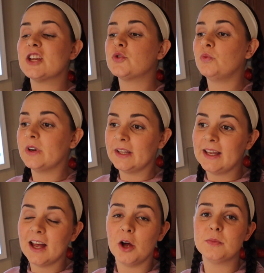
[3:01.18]
has
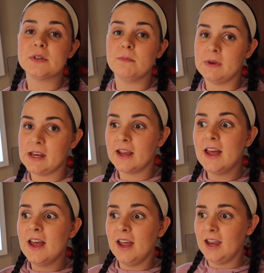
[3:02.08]
really helped me
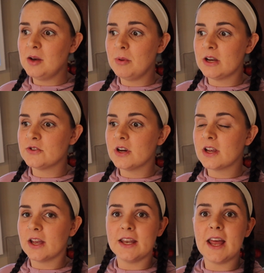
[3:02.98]
and
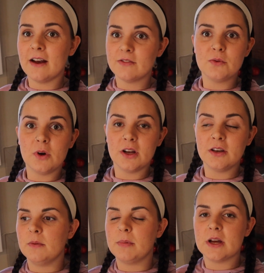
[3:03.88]
Patrick and
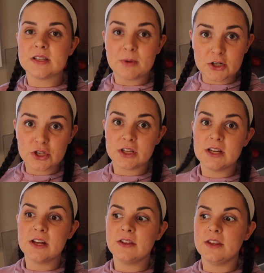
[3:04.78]
everyone, but
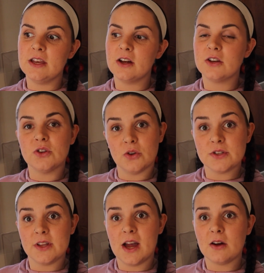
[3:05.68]
especially the
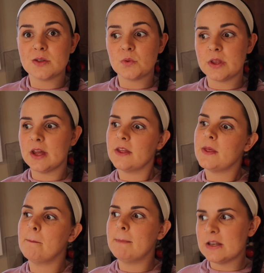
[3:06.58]
adults in the house with like
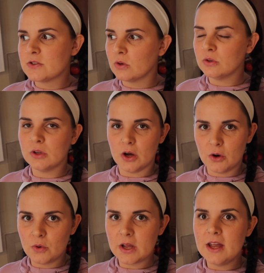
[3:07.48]
the mental
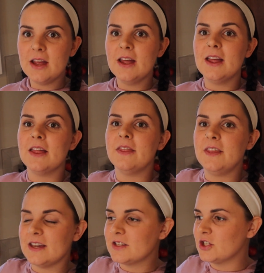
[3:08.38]
load.
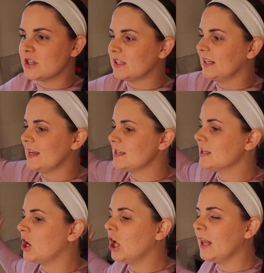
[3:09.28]
This just lays
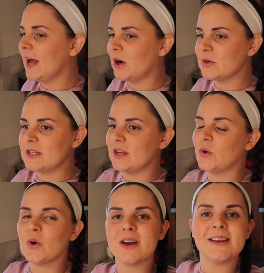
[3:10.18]
it all out and
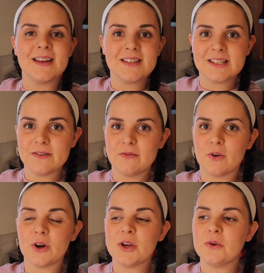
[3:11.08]
organizes it
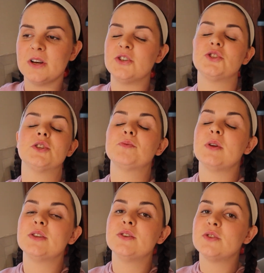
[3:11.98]
for you, and it's just
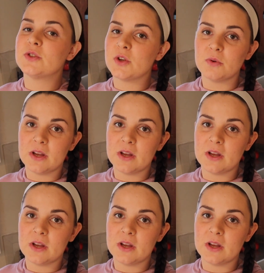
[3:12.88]
been so